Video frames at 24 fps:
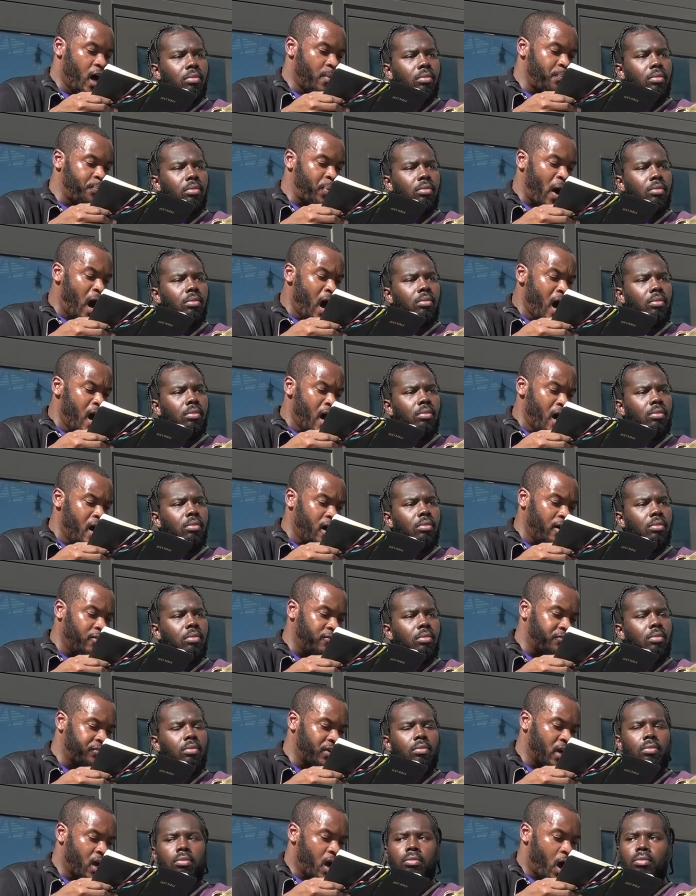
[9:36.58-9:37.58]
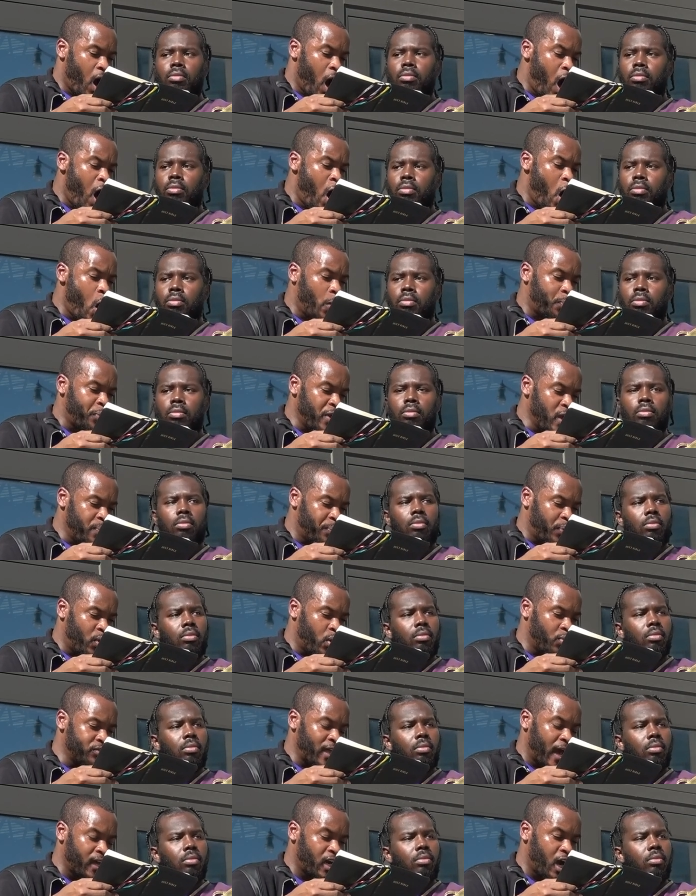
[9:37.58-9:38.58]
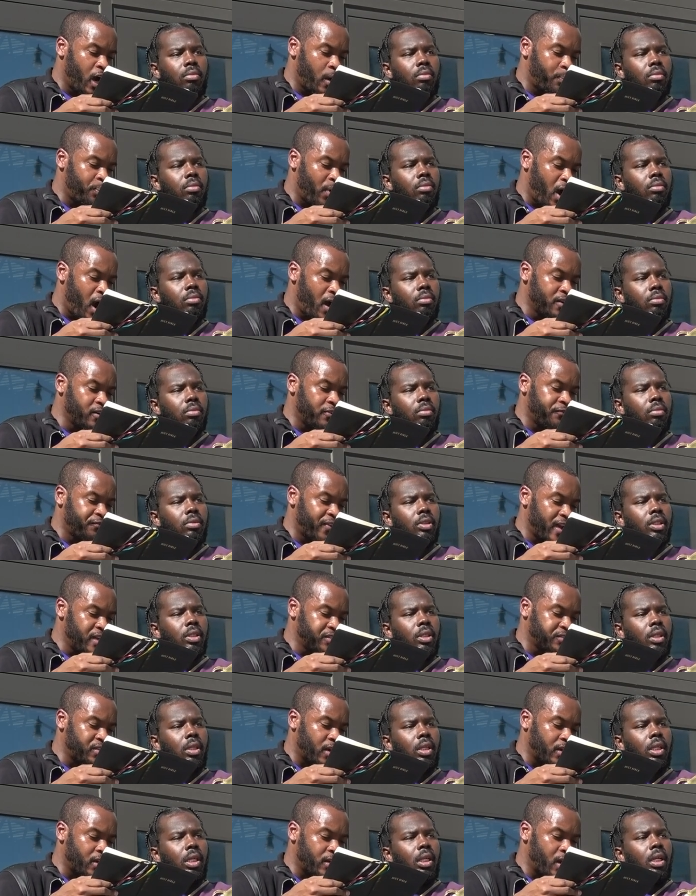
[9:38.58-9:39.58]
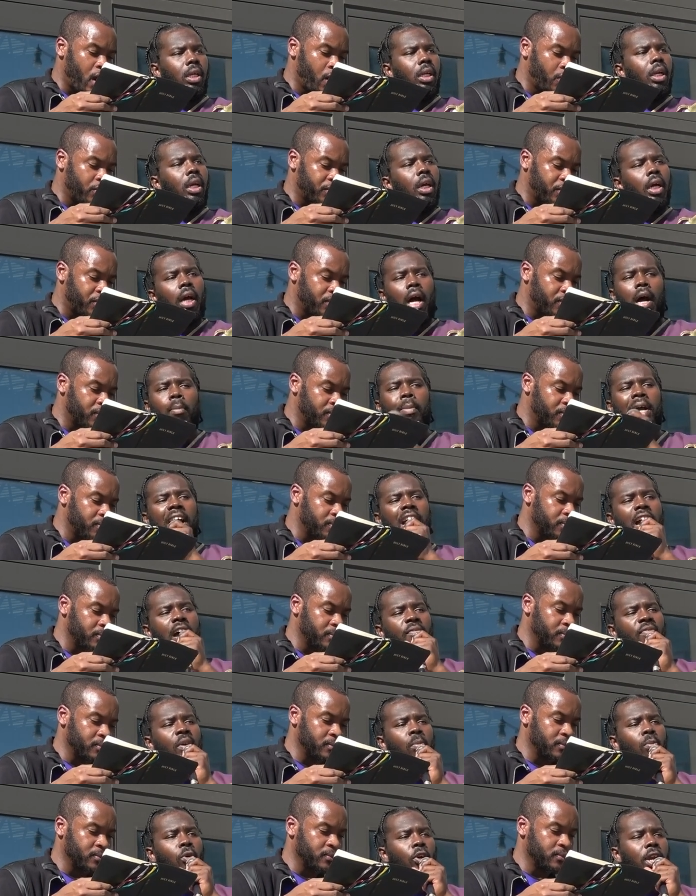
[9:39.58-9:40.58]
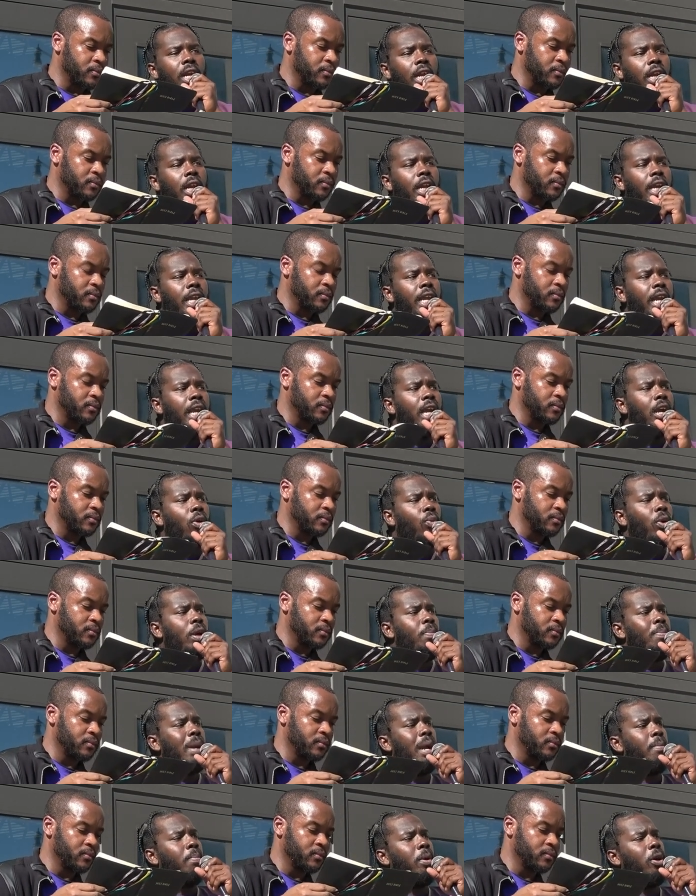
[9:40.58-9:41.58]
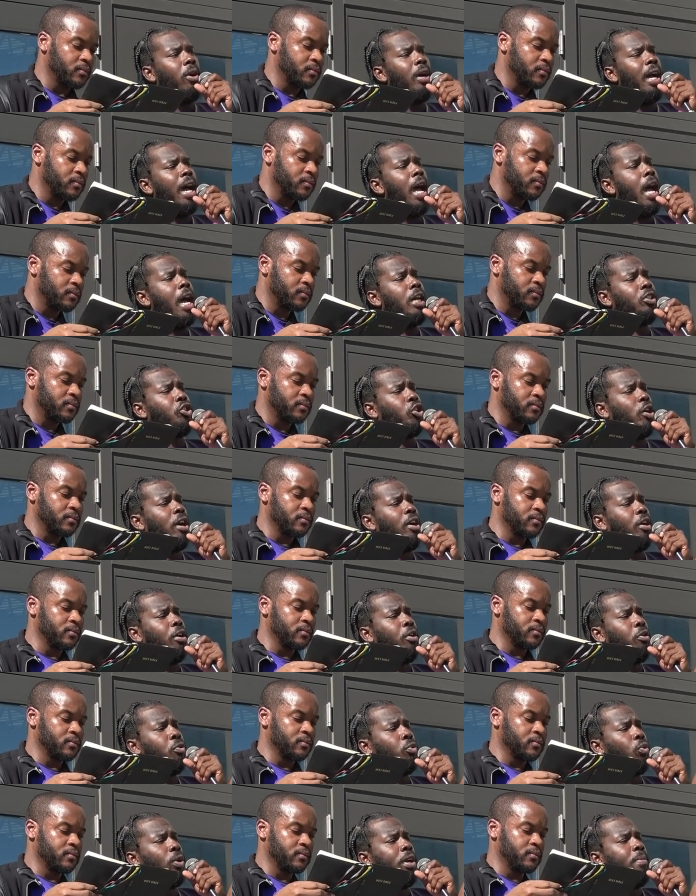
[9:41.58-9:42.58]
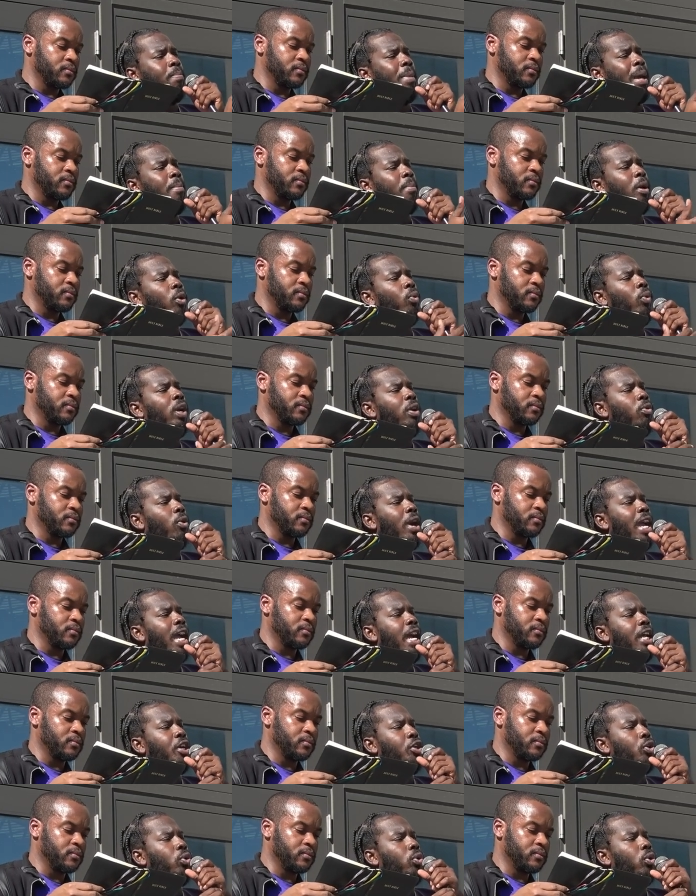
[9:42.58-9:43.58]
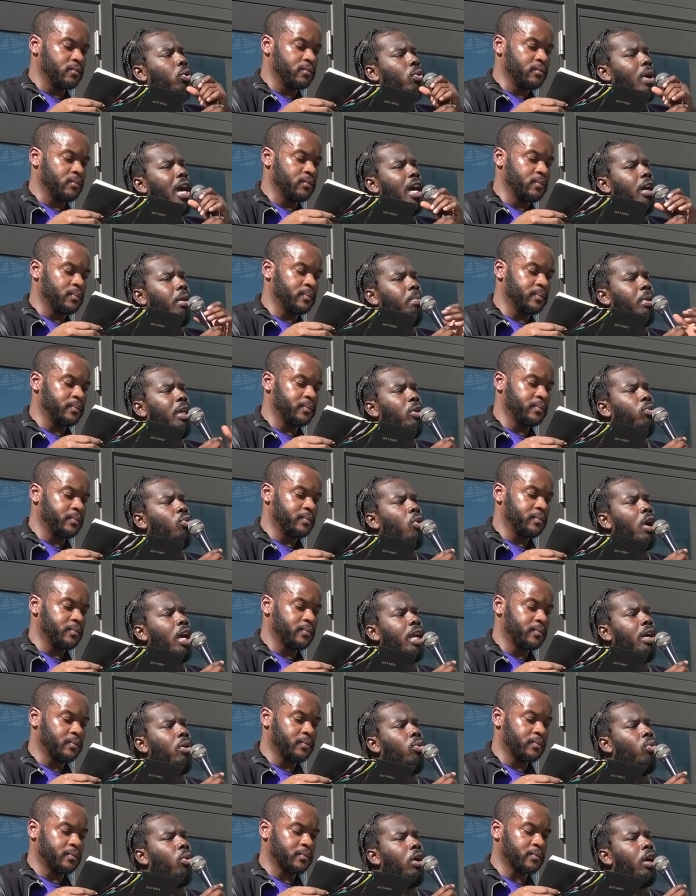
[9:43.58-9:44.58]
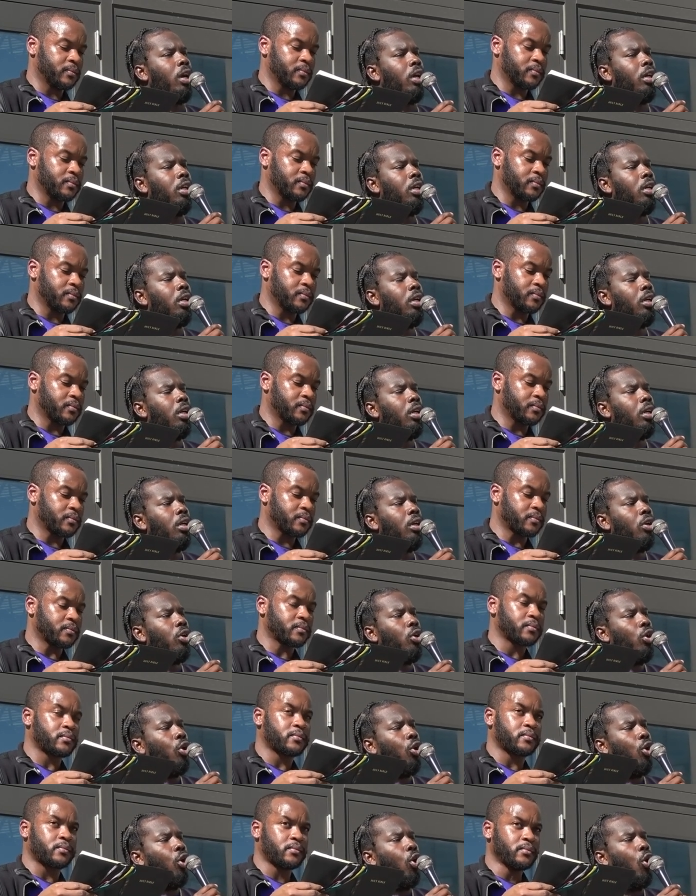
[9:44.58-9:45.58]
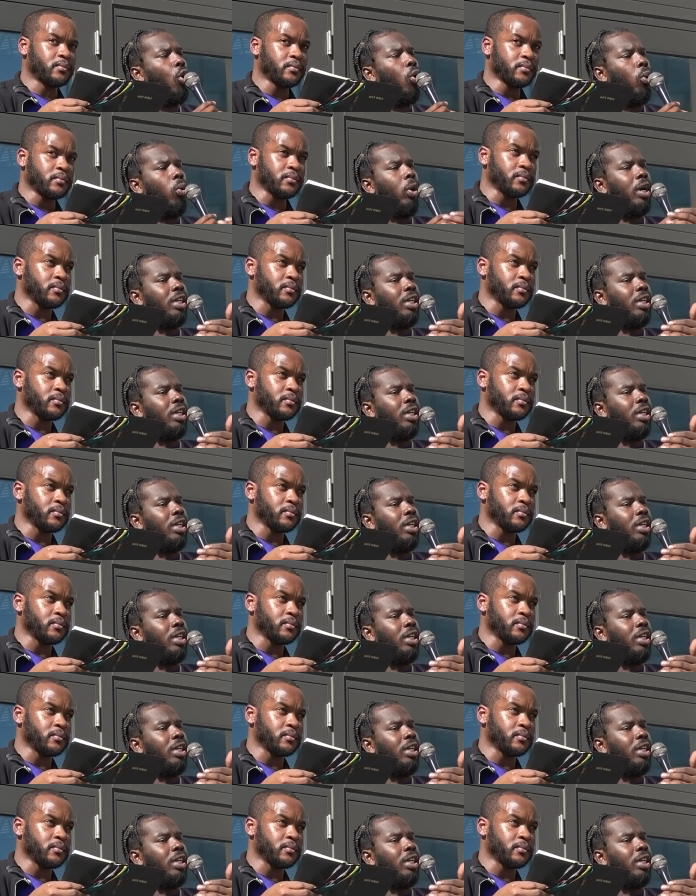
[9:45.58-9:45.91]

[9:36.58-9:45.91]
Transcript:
Speaker 1: above all people that are upon the face of the earth.
Speaker 2: I'm going to have him read it again. Remember, Andre, remember we read Deuteronomy 1 and 1? Who